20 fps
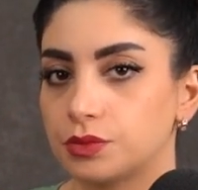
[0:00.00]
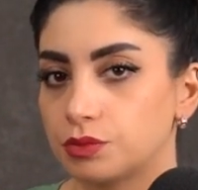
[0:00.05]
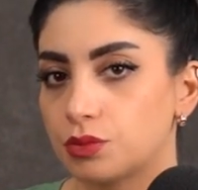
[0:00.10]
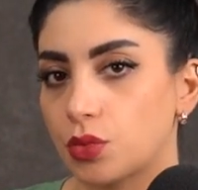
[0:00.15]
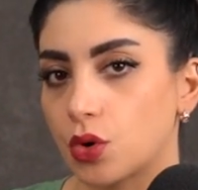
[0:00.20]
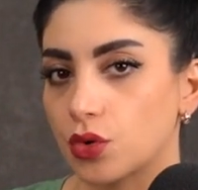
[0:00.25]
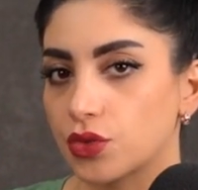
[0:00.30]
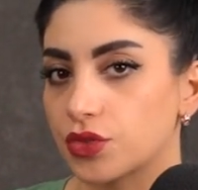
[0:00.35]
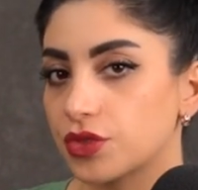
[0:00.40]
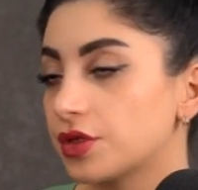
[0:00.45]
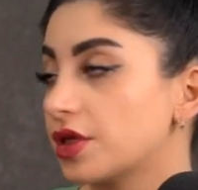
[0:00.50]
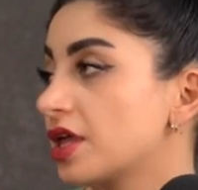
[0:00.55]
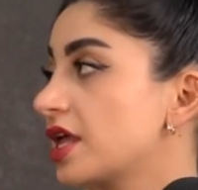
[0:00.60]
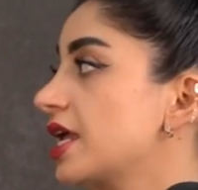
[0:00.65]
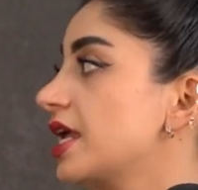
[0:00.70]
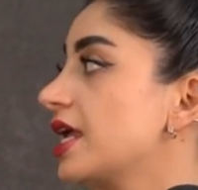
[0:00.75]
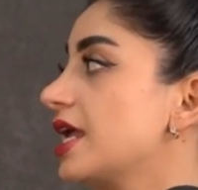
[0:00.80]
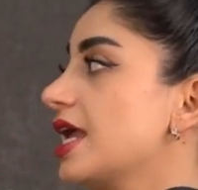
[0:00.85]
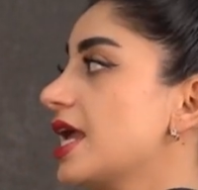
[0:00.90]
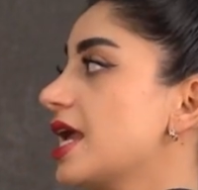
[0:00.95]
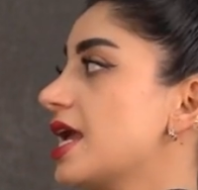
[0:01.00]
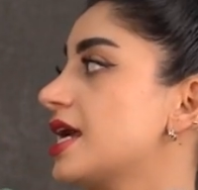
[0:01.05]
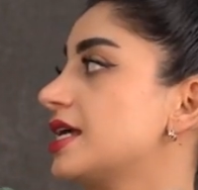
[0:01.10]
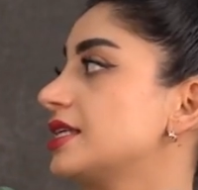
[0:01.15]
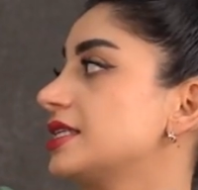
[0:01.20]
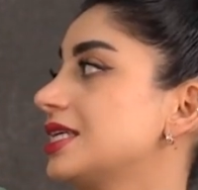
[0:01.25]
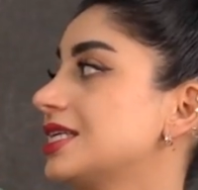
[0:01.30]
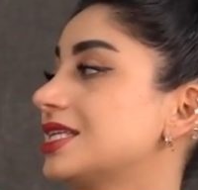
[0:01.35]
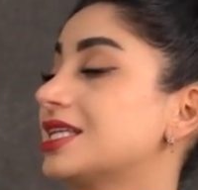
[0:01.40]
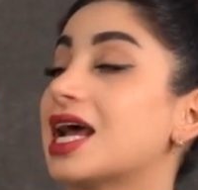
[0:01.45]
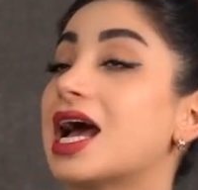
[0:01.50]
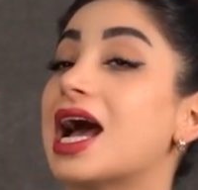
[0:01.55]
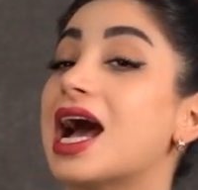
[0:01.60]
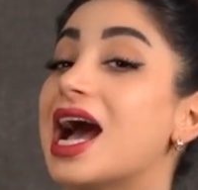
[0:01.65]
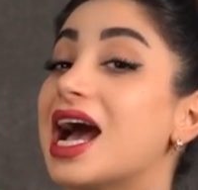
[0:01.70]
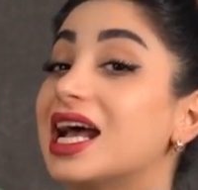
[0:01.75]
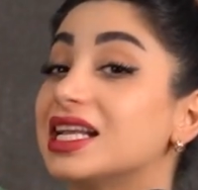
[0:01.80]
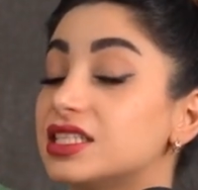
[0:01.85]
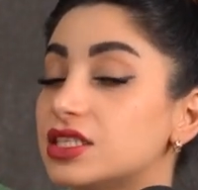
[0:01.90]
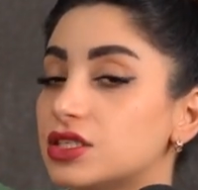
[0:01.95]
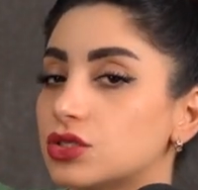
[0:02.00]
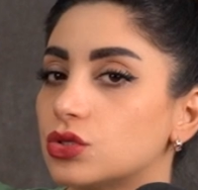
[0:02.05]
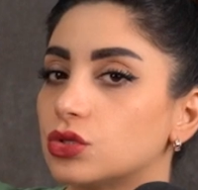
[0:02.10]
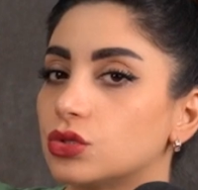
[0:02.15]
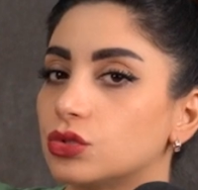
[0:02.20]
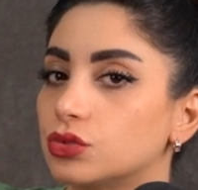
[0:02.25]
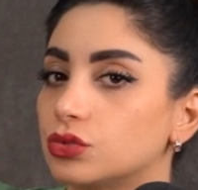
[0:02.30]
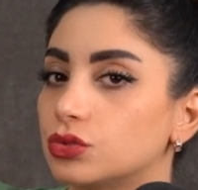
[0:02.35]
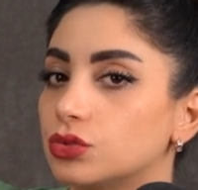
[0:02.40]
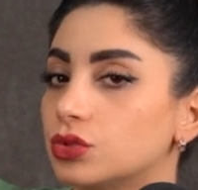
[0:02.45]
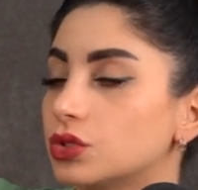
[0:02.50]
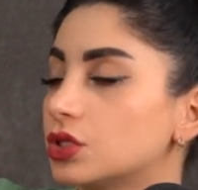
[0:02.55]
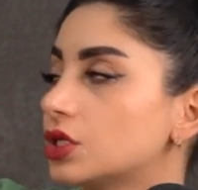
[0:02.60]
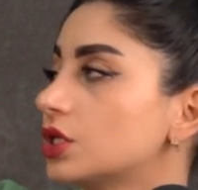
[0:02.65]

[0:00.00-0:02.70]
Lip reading: both. And it has to